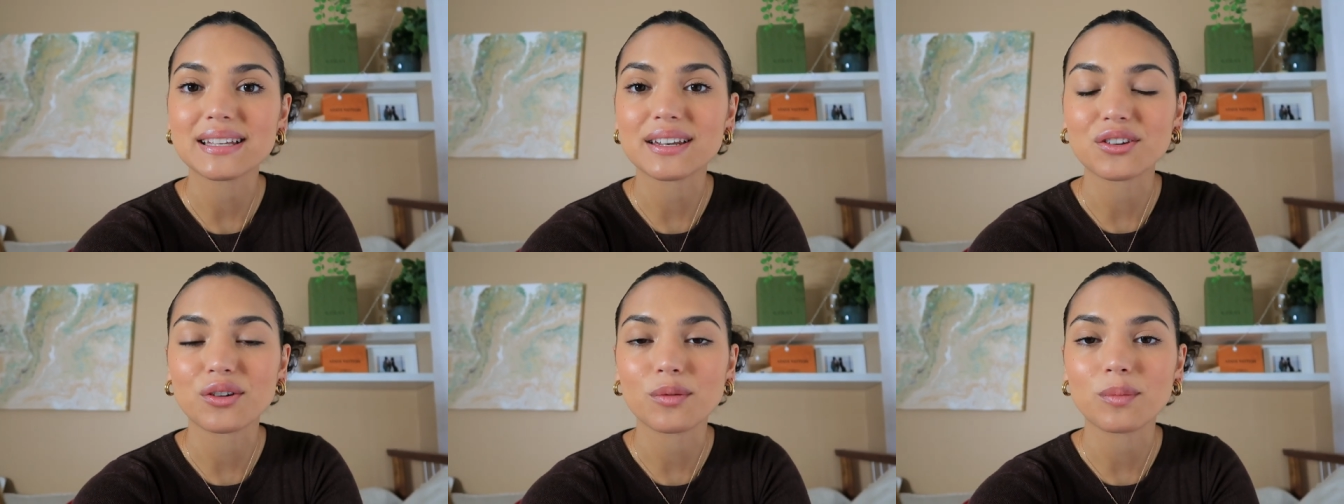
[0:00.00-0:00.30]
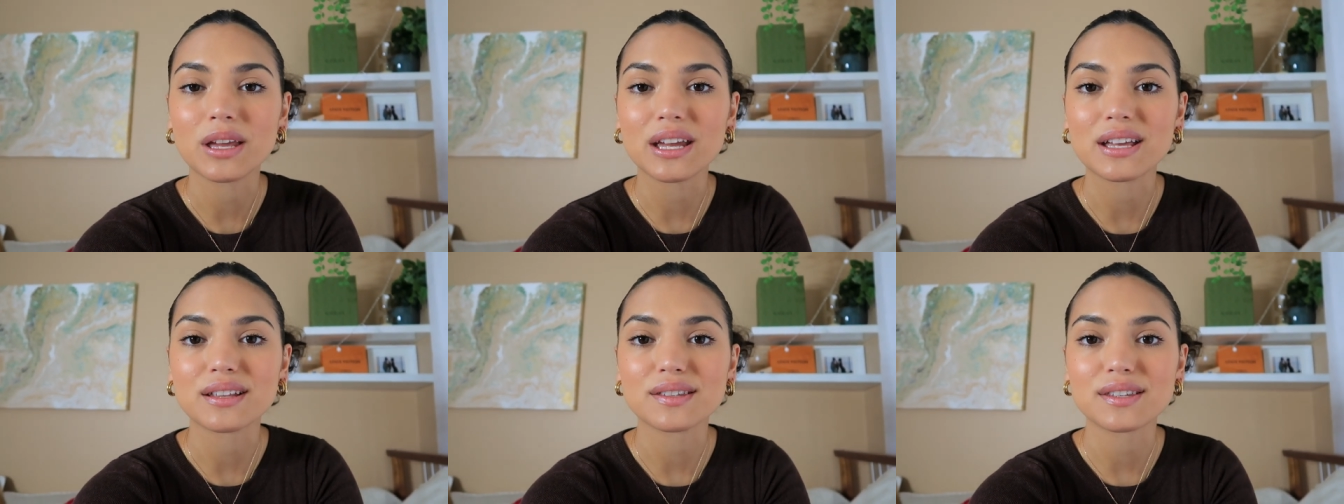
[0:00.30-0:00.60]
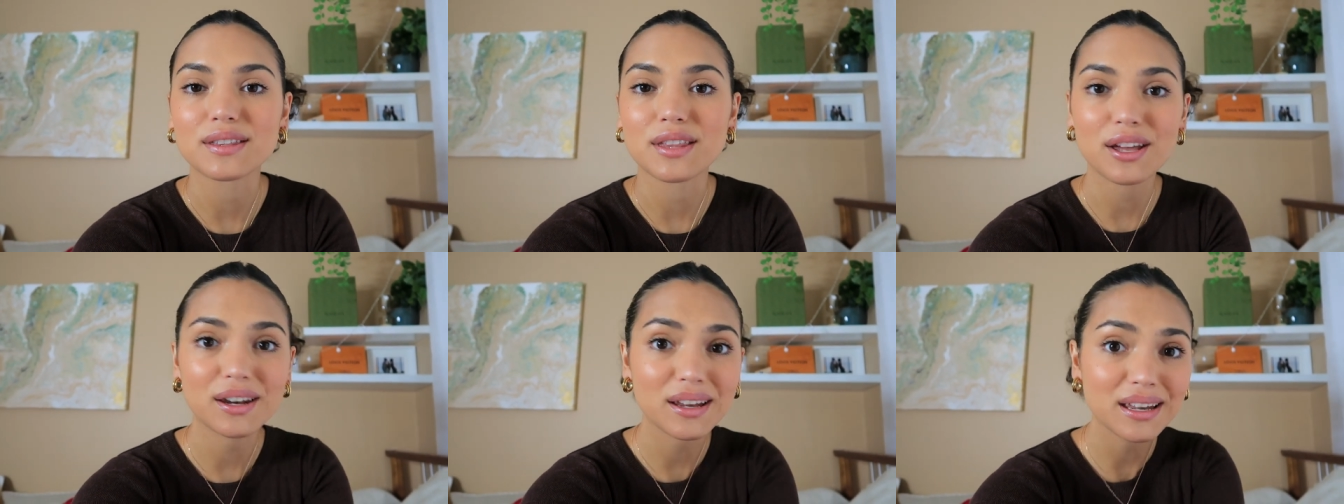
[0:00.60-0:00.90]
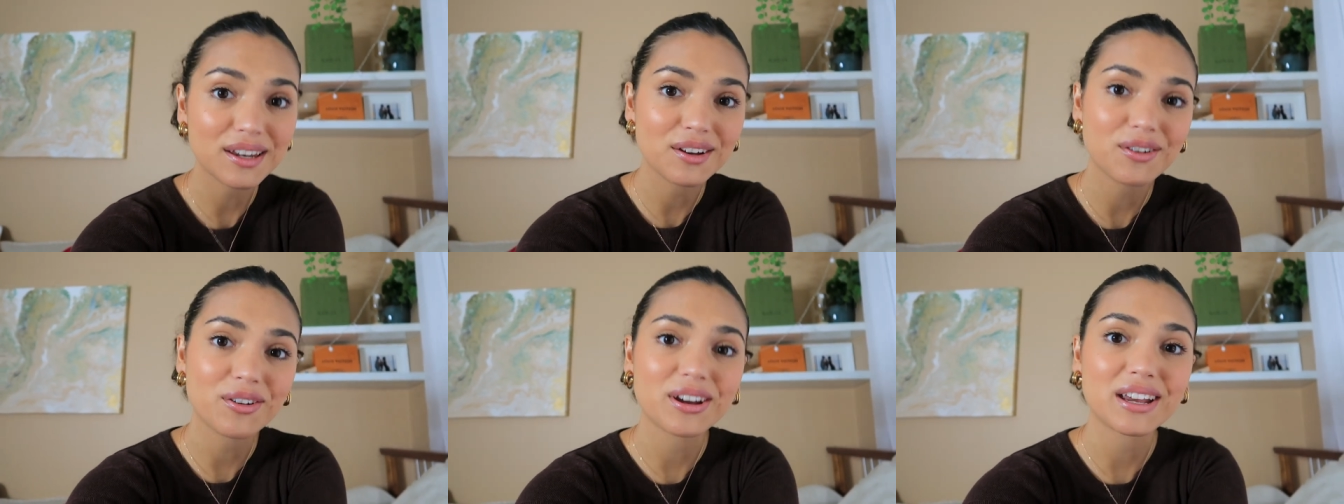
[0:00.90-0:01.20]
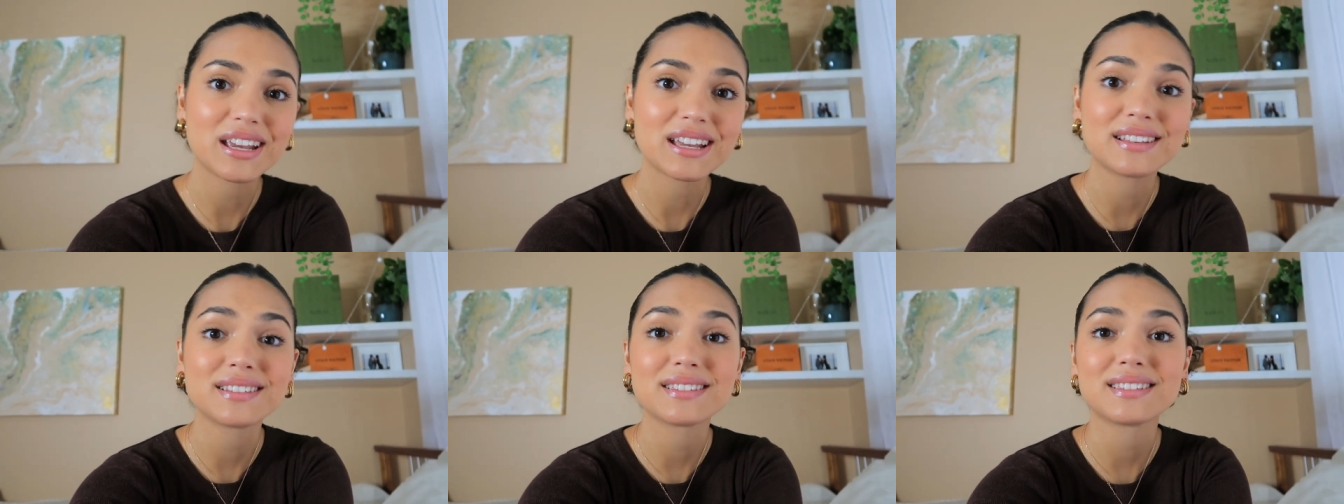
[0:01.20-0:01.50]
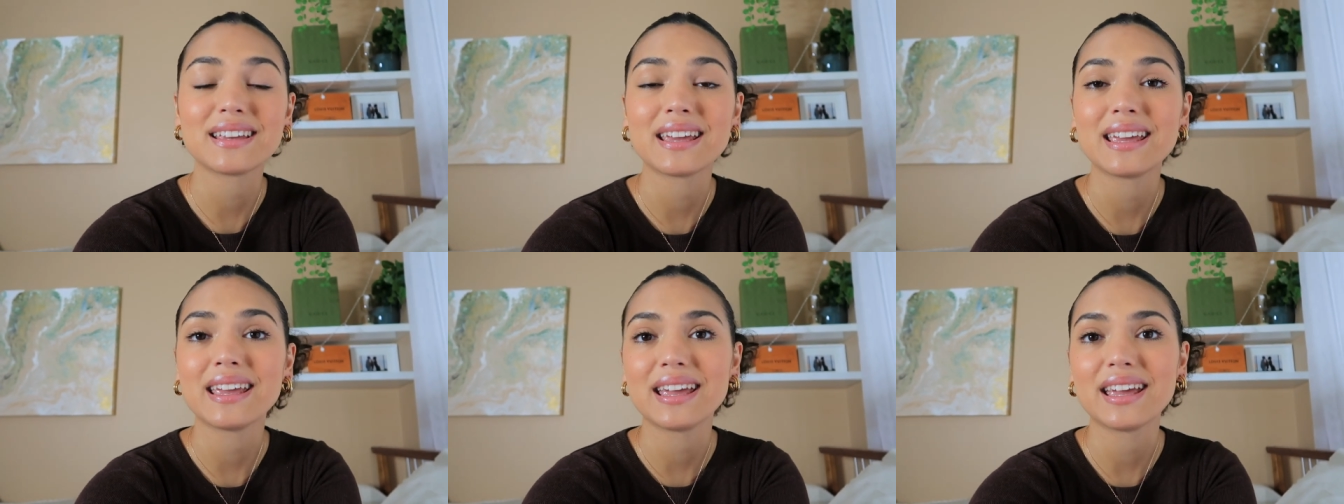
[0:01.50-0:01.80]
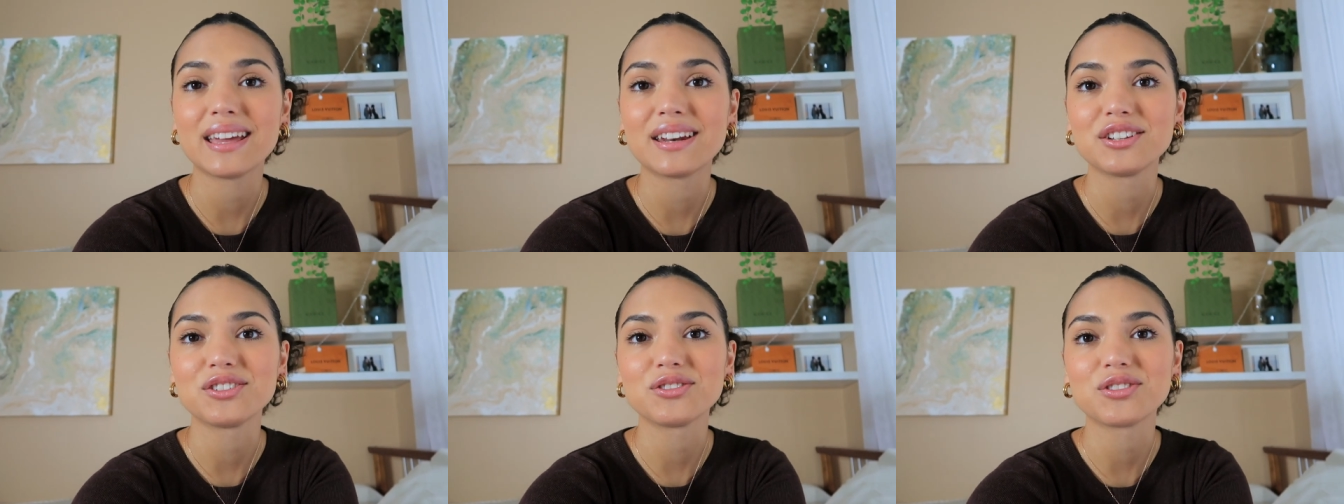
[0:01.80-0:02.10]
and normally it's 30 degrees
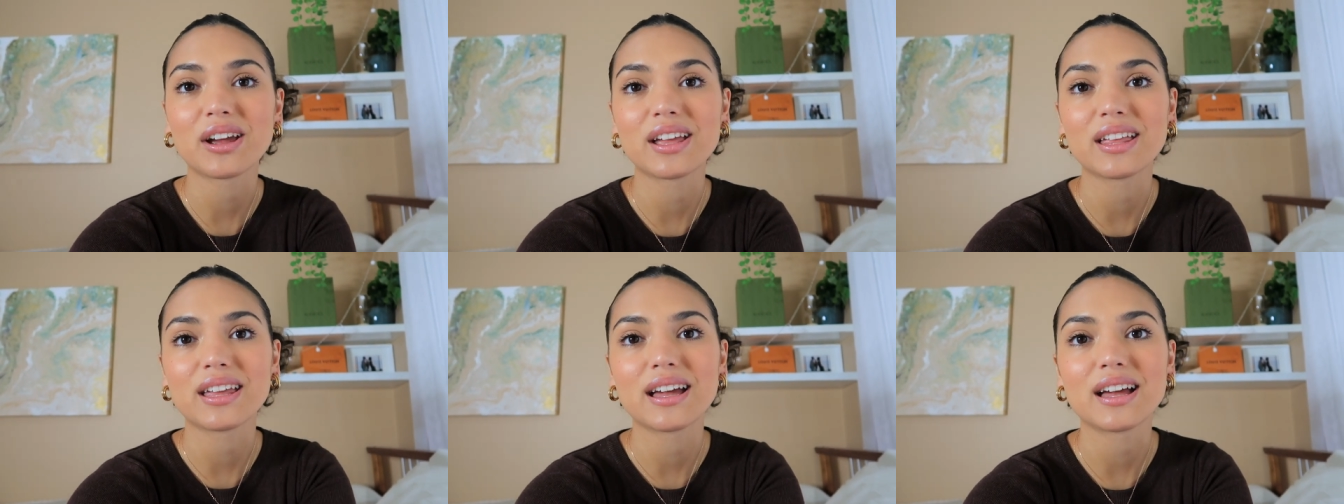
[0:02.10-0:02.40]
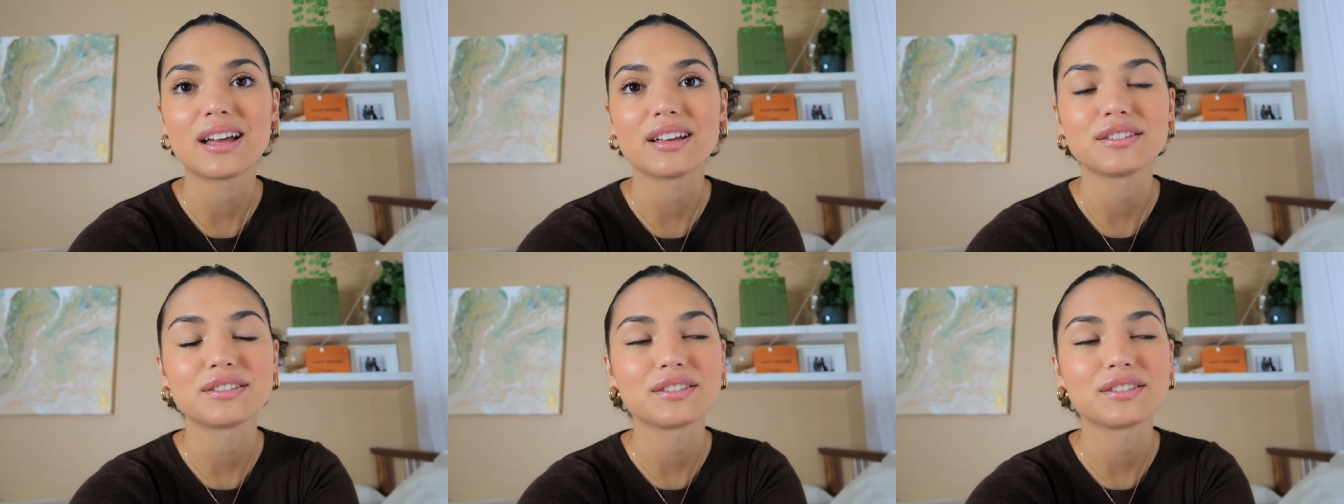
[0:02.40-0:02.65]
here in Australia